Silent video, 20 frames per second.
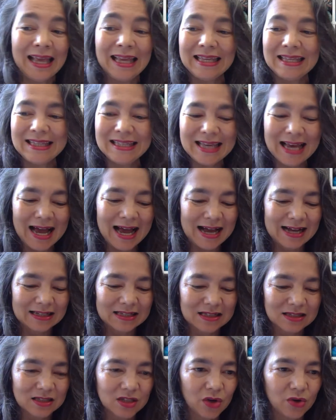Yeah,
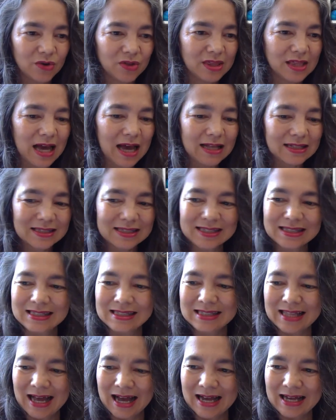so that's
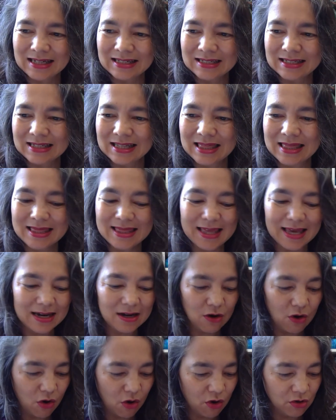that.
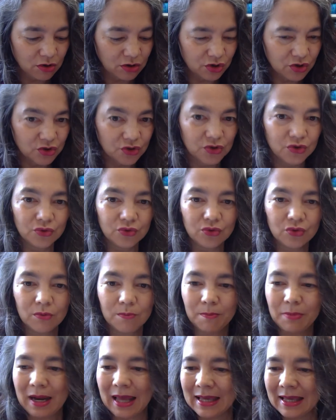Then on to
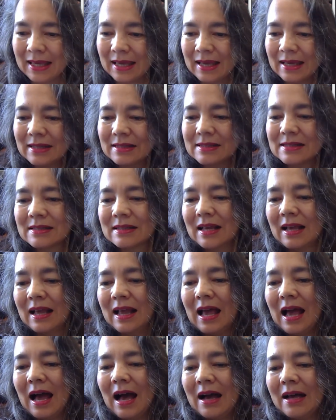blankets.
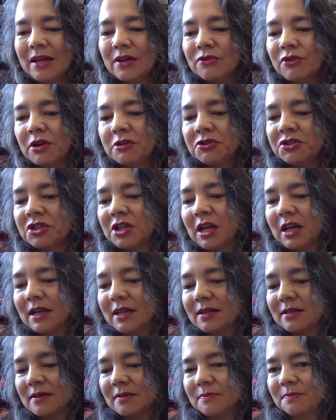I
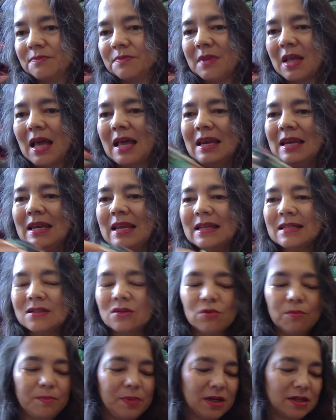crocheted a
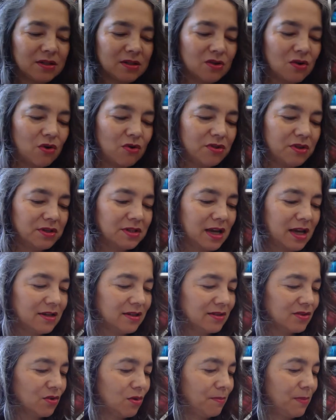little bit on the
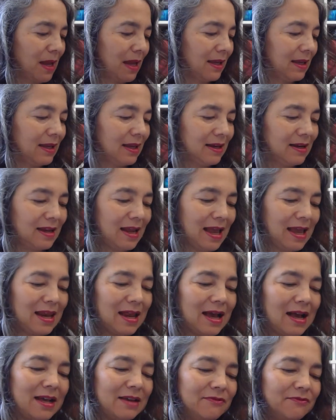dinosaur blanket and
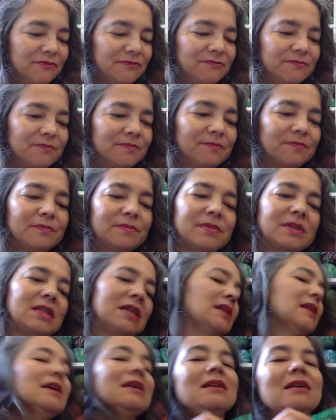I
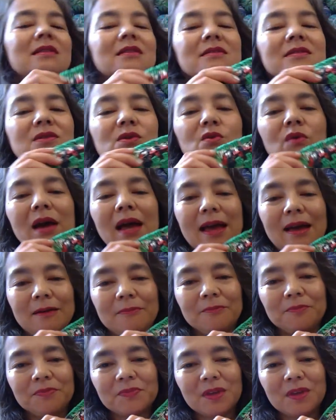did another square.